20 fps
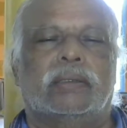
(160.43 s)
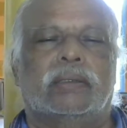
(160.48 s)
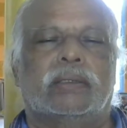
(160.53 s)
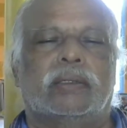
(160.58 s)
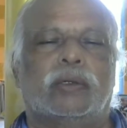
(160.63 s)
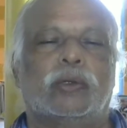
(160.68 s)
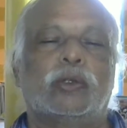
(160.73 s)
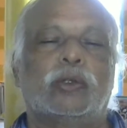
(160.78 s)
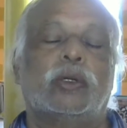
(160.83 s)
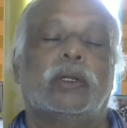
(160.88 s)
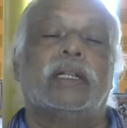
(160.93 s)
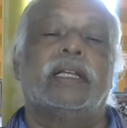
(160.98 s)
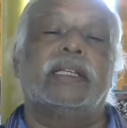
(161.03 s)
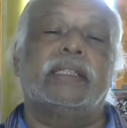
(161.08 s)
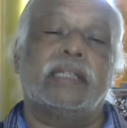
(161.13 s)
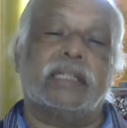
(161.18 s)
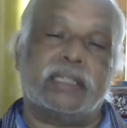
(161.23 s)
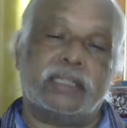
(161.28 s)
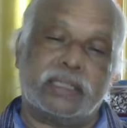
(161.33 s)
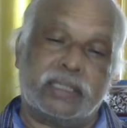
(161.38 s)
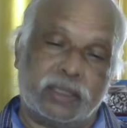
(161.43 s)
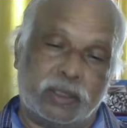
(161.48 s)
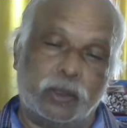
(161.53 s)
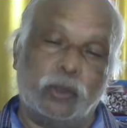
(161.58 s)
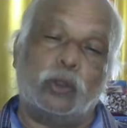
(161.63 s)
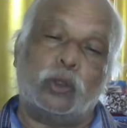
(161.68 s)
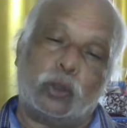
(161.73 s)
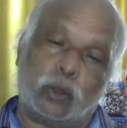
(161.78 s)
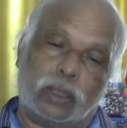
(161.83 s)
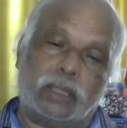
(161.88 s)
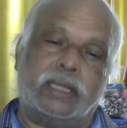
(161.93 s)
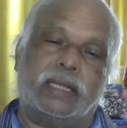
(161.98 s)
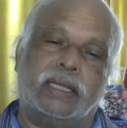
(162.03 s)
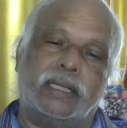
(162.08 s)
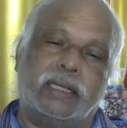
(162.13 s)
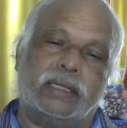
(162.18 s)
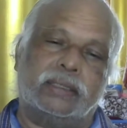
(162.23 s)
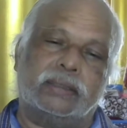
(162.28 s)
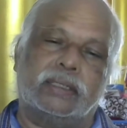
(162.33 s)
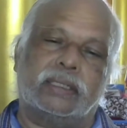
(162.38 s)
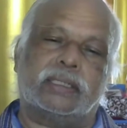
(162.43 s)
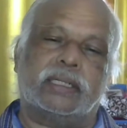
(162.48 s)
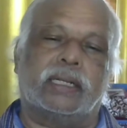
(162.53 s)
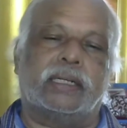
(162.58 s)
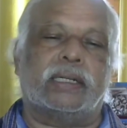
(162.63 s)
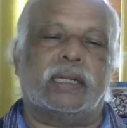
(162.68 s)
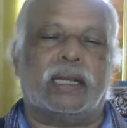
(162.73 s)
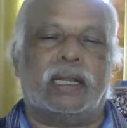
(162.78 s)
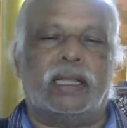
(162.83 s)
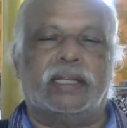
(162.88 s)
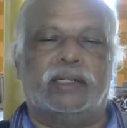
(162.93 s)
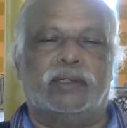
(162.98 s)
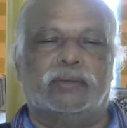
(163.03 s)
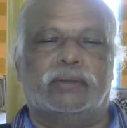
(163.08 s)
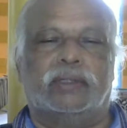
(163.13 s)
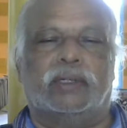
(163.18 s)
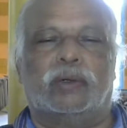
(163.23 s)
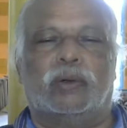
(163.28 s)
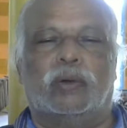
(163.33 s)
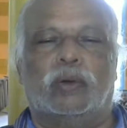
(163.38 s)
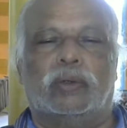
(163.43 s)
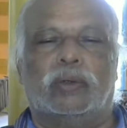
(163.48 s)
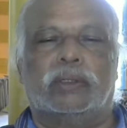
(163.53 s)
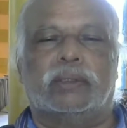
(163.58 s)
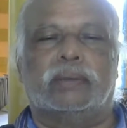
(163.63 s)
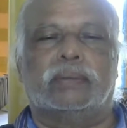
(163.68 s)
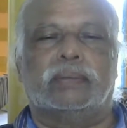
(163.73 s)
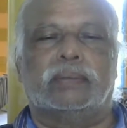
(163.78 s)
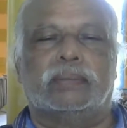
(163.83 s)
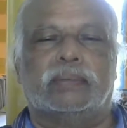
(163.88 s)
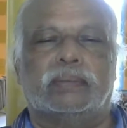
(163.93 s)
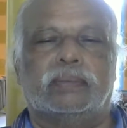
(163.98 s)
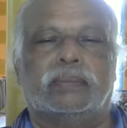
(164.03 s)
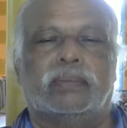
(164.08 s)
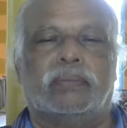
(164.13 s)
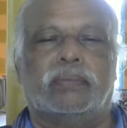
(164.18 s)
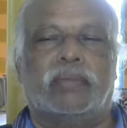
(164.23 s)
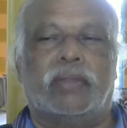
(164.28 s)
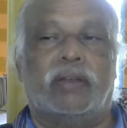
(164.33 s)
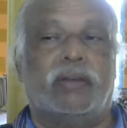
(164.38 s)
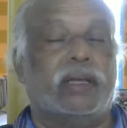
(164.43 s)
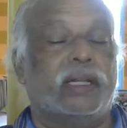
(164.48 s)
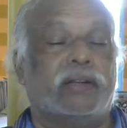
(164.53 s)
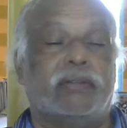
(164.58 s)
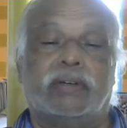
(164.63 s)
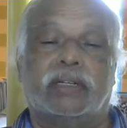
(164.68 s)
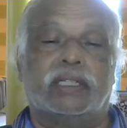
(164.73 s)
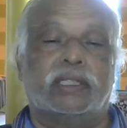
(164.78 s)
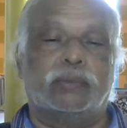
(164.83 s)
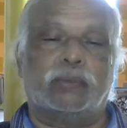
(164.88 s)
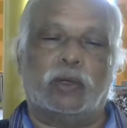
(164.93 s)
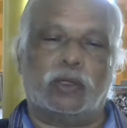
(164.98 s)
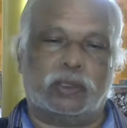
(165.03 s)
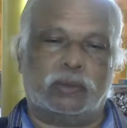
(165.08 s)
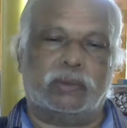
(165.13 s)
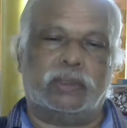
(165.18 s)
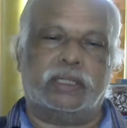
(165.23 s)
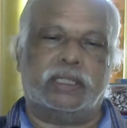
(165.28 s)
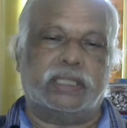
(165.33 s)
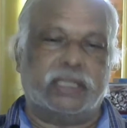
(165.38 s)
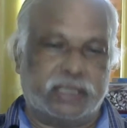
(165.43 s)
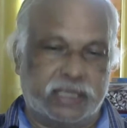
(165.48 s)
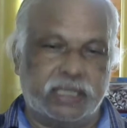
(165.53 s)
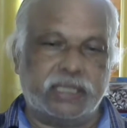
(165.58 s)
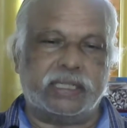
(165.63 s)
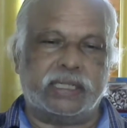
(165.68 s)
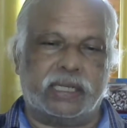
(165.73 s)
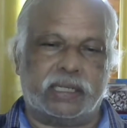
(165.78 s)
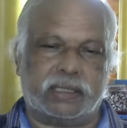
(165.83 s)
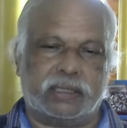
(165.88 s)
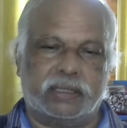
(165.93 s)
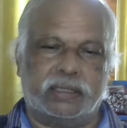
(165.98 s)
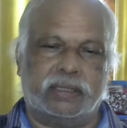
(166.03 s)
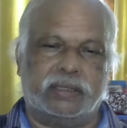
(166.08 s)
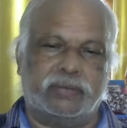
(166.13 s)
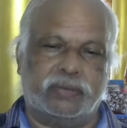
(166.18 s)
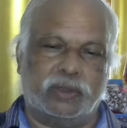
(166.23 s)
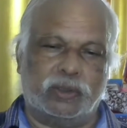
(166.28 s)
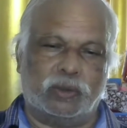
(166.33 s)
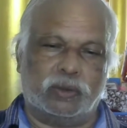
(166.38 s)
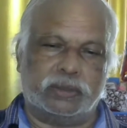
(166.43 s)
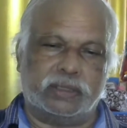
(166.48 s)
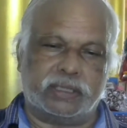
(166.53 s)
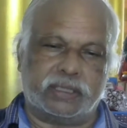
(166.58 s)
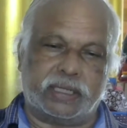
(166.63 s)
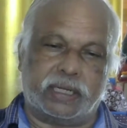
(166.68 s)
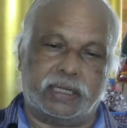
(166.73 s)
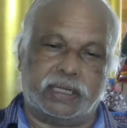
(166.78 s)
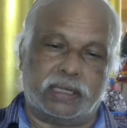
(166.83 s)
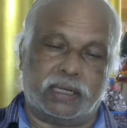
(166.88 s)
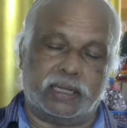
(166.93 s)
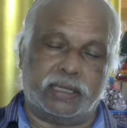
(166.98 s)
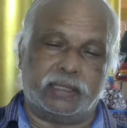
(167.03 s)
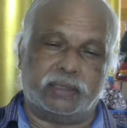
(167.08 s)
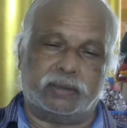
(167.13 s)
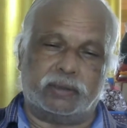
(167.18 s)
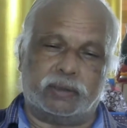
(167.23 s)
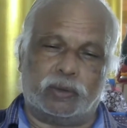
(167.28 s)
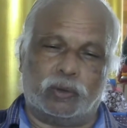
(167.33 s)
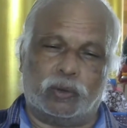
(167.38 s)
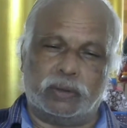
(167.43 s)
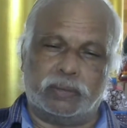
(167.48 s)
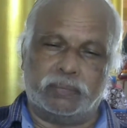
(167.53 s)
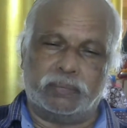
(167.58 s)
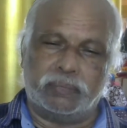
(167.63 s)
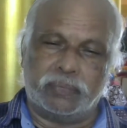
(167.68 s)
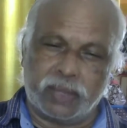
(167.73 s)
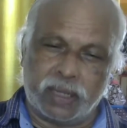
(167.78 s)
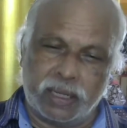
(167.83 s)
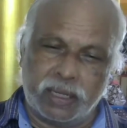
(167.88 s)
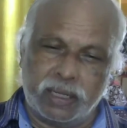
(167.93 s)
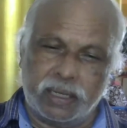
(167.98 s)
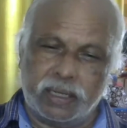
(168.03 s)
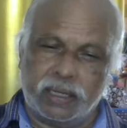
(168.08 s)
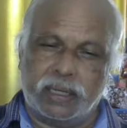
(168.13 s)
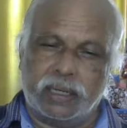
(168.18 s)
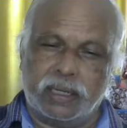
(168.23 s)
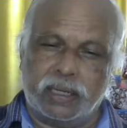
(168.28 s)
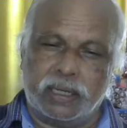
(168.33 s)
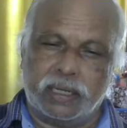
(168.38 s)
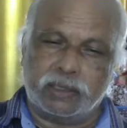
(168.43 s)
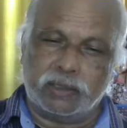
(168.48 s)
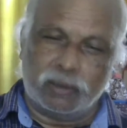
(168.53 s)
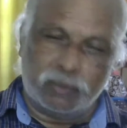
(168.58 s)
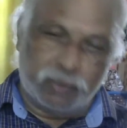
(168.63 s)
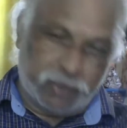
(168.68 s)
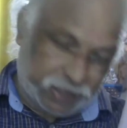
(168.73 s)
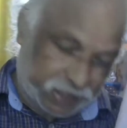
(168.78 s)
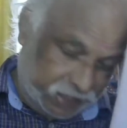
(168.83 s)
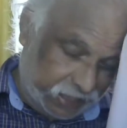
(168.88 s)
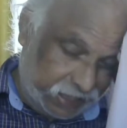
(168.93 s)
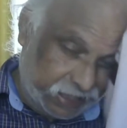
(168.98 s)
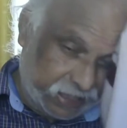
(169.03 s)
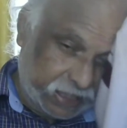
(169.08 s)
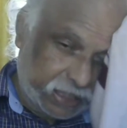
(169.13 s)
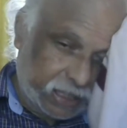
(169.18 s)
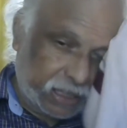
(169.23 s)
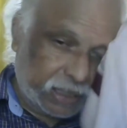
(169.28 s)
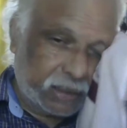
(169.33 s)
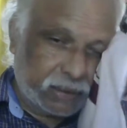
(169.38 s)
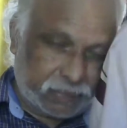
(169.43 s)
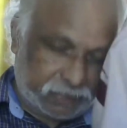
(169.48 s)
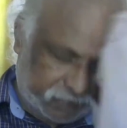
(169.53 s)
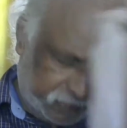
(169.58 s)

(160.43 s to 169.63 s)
usually the center line of the road, wherever is possible. It is easier. If you know the center line of the road, it will be easier